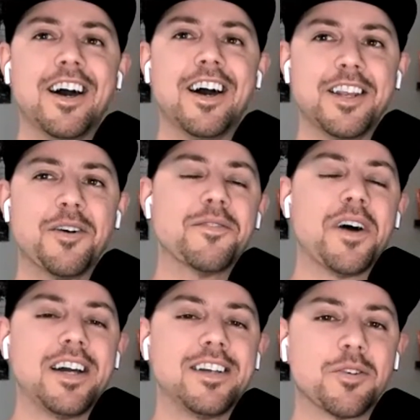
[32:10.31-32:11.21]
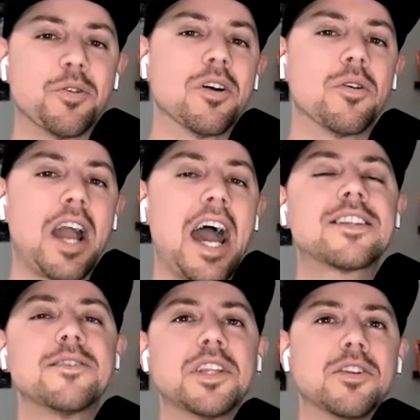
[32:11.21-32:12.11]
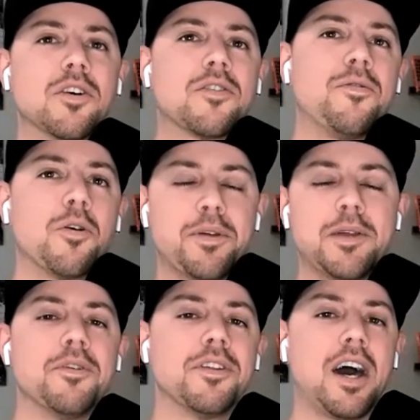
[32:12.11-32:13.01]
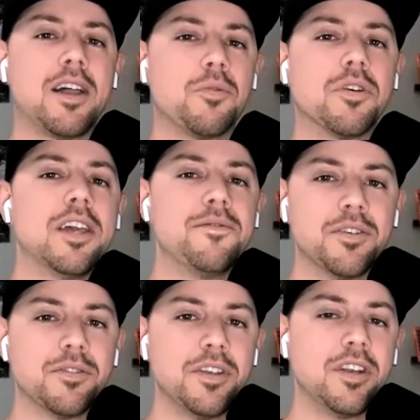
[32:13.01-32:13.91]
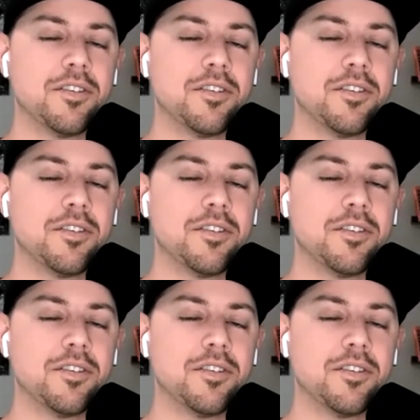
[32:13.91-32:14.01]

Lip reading: advice or actively look for people that will give you,